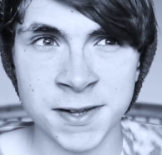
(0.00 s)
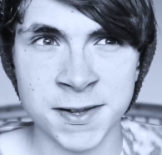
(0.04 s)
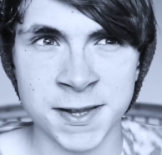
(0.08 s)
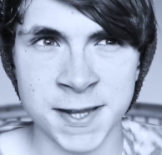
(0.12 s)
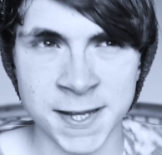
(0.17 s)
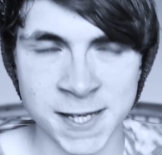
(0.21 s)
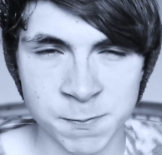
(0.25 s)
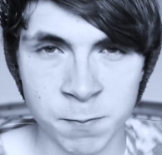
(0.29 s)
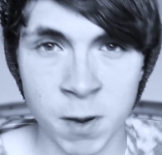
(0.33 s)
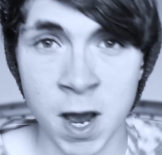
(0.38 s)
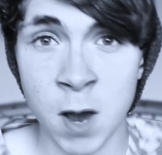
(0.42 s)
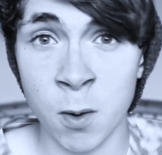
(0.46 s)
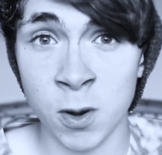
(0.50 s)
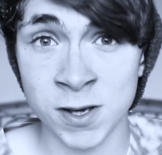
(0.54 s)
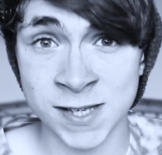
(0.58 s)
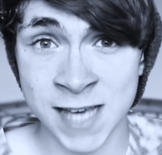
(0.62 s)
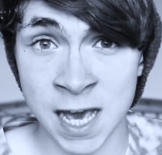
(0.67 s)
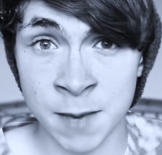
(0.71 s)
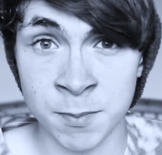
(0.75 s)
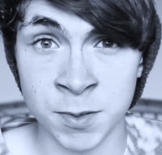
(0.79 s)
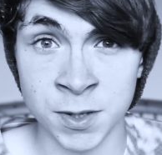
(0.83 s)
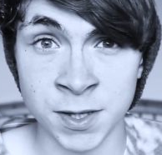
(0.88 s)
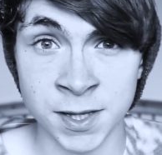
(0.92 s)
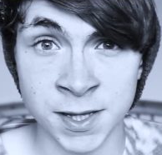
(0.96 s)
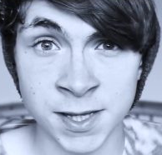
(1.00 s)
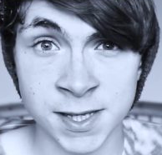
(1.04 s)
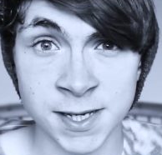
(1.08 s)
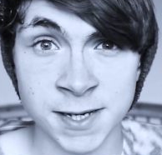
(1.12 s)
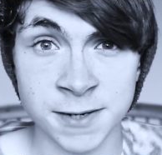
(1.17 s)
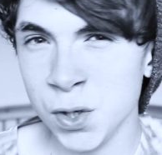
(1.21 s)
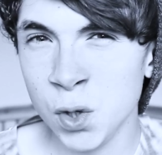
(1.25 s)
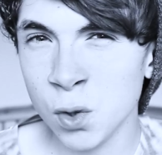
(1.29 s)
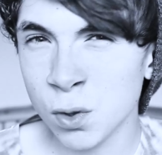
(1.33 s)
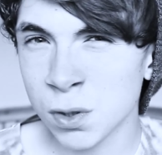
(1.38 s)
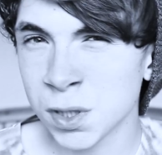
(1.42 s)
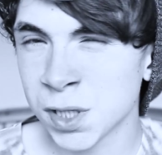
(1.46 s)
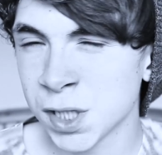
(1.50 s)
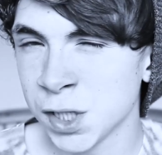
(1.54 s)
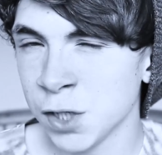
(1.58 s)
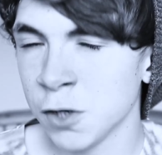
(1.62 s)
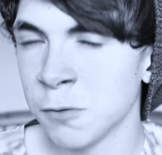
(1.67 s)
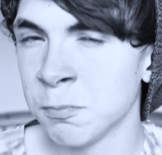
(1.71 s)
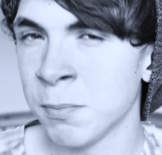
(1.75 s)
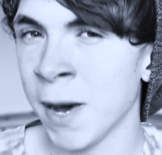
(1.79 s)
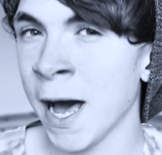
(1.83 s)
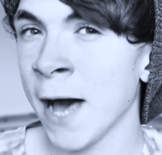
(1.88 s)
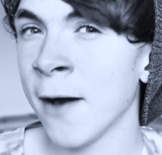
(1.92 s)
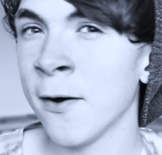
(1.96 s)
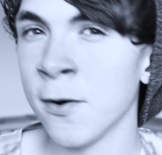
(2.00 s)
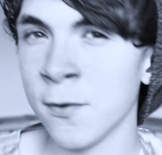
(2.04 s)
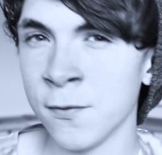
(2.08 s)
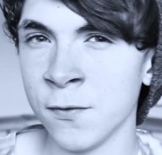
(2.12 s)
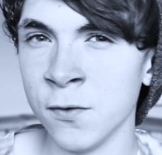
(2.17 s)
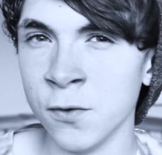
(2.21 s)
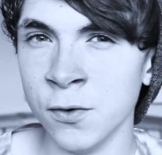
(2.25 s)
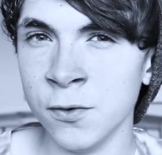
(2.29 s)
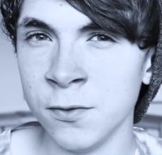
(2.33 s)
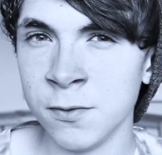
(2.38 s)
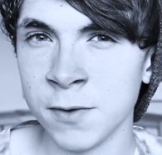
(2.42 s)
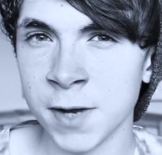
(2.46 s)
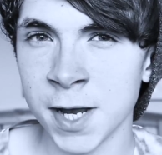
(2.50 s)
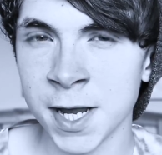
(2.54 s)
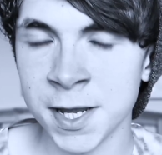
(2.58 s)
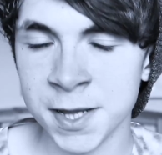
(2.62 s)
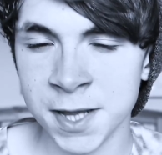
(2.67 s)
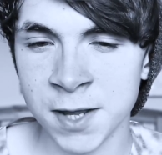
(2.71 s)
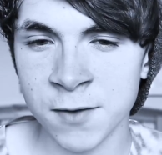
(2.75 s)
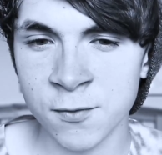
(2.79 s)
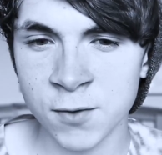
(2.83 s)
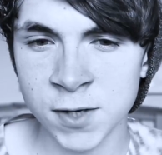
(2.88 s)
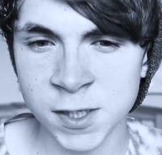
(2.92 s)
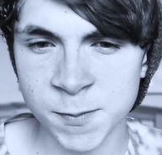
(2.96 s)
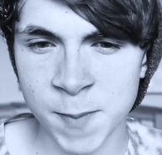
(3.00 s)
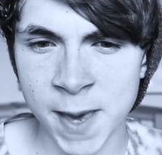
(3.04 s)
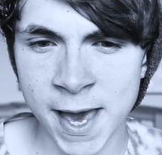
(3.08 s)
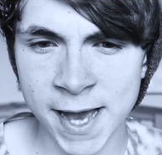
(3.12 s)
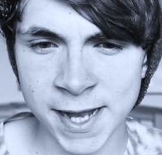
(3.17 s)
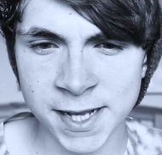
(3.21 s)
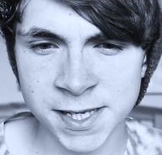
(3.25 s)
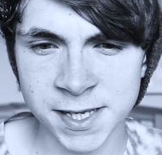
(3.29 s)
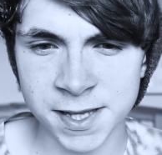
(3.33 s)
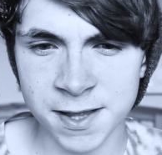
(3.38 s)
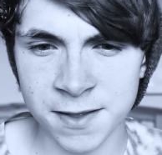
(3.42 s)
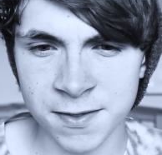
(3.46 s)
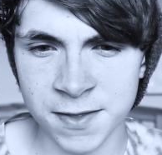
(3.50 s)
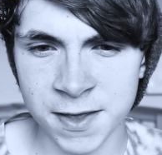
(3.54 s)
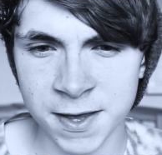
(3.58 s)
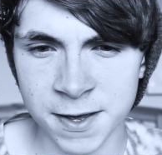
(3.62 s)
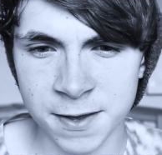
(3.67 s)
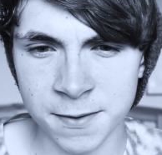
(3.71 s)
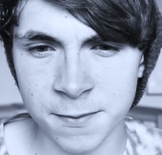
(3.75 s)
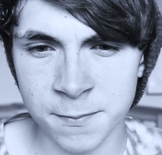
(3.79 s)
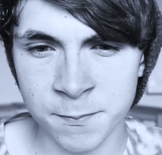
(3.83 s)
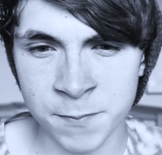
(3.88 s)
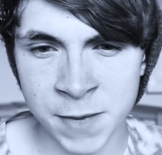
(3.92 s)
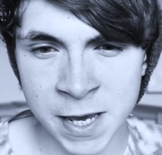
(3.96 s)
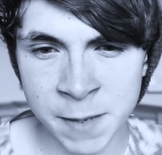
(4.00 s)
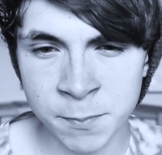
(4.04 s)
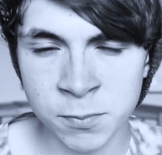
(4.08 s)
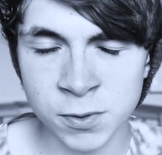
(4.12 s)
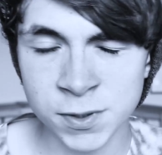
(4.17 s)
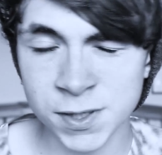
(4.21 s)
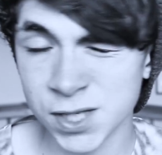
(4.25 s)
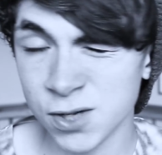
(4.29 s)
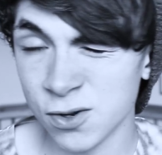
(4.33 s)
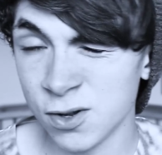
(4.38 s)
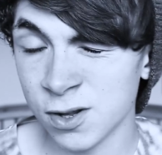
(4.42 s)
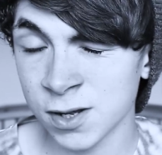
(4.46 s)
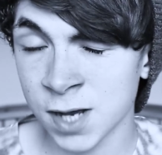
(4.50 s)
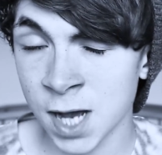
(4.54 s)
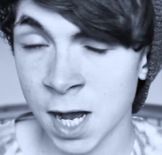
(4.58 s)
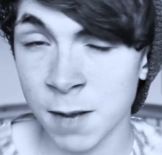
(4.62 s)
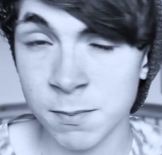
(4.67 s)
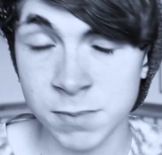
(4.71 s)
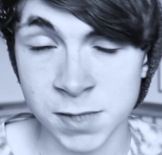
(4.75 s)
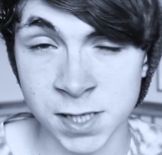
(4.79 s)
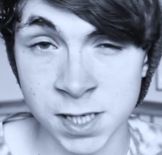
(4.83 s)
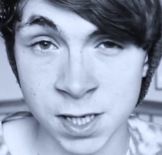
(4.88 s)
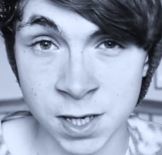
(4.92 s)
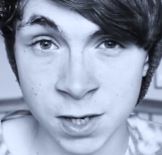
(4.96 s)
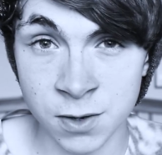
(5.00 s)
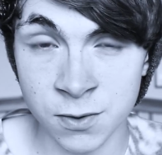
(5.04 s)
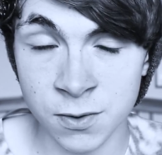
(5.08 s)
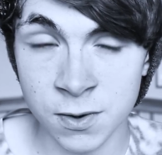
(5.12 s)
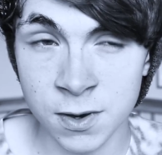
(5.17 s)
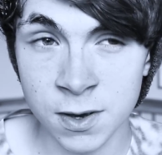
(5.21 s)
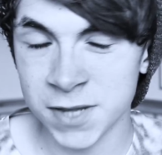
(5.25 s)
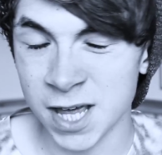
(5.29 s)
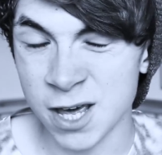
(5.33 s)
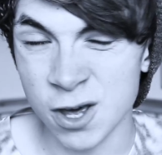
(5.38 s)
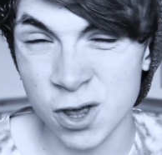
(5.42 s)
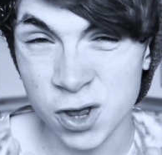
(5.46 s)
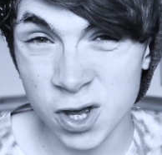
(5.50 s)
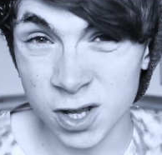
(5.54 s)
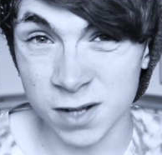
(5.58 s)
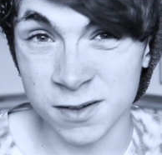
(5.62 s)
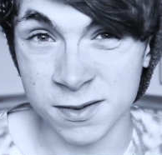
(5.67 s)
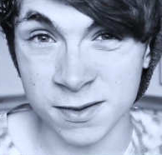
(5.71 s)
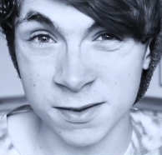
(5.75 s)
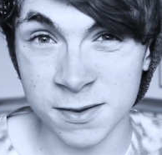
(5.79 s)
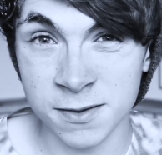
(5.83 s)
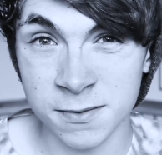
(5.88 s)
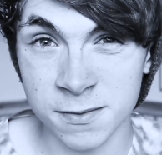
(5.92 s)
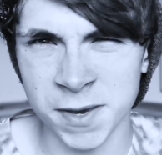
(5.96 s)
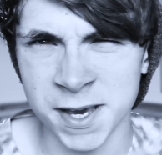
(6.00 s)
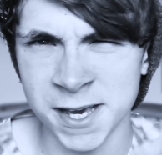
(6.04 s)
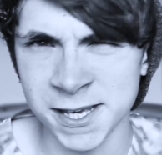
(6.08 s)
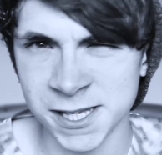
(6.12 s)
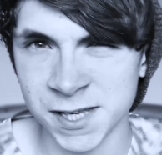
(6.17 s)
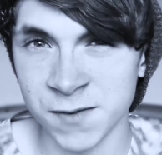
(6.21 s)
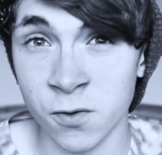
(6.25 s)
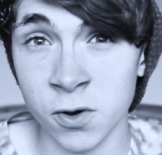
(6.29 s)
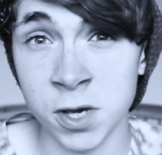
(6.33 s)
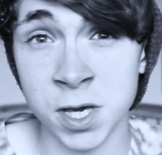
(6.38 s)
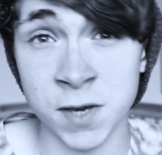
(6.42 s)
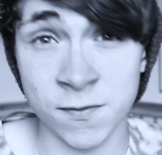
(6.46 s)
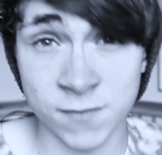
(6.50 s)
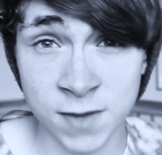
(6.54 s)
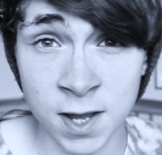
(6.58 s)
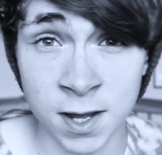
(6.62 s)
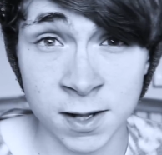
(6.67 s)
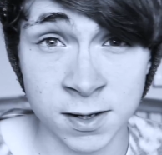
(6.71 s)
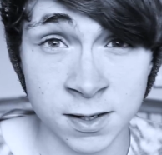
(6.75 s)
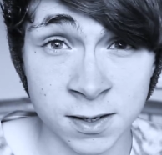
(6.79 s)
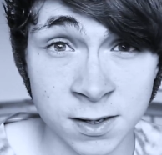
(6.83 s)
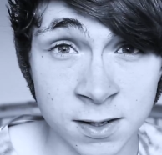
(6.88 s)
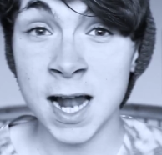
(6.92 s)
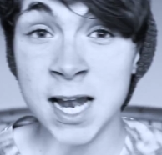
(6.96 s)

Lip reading: despite what's happened, you're still powerful in the respect that people still look up to you, but they shouldn't because of what you've done.